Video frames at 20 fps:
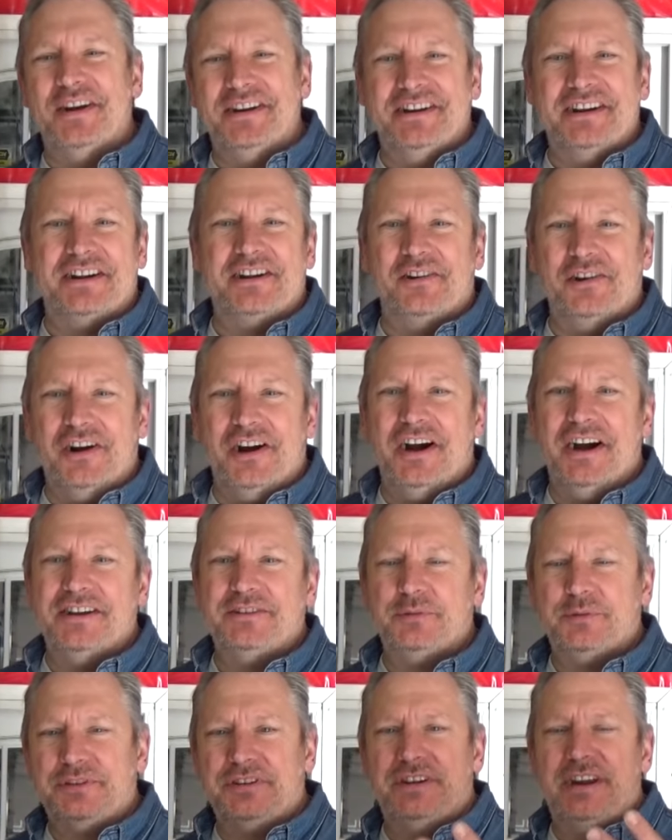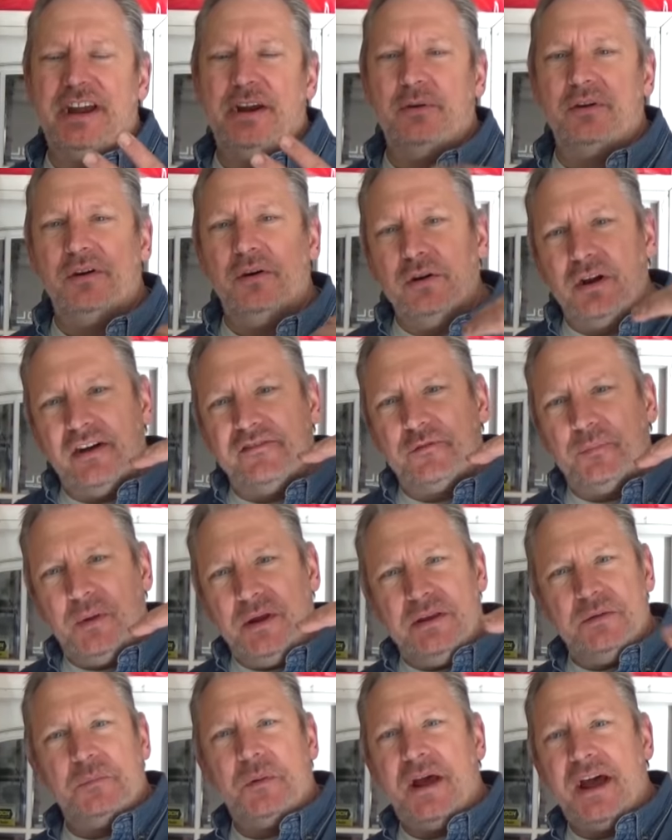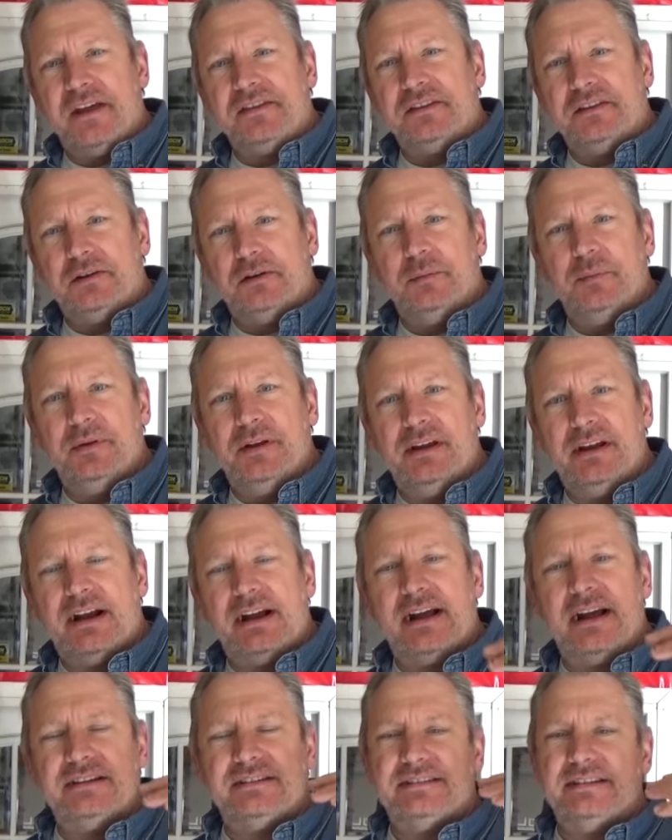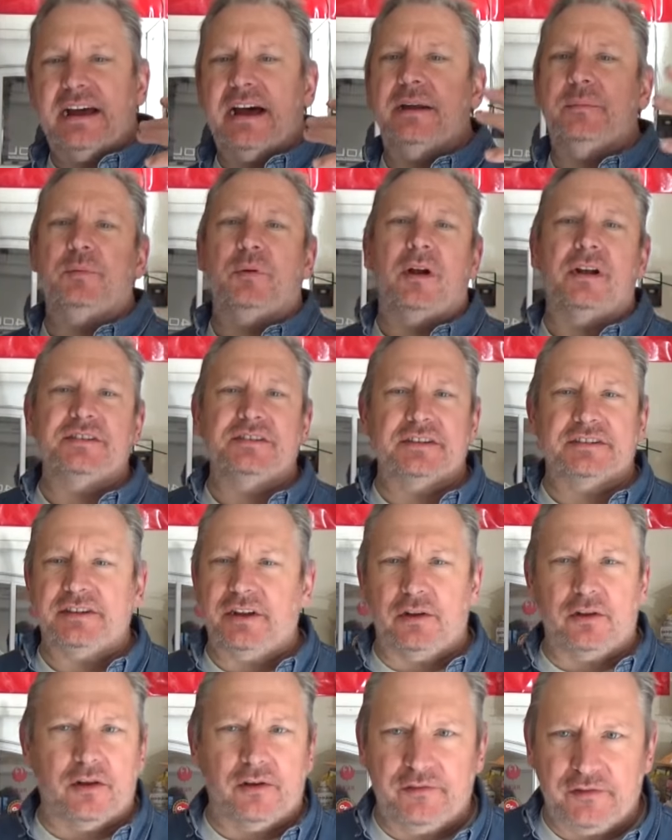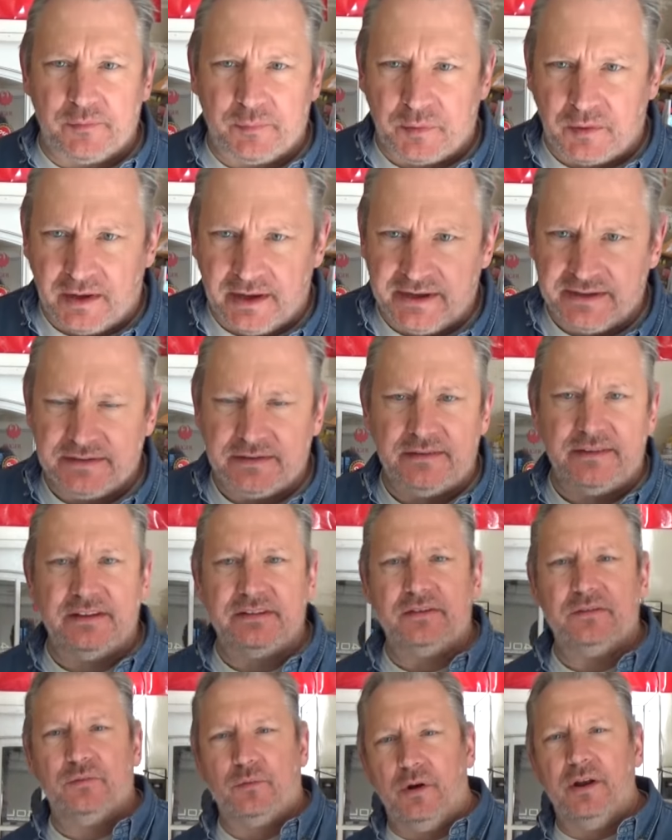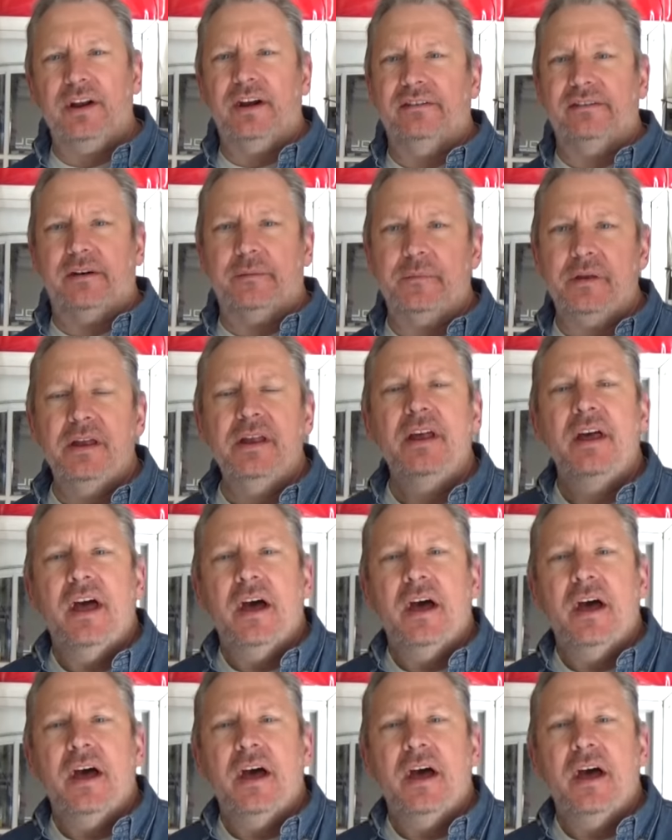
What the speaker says: Tight-knit Garage. Well, today we're going off the beaten path a little bit. I got side projects all over the place, and this is one of them.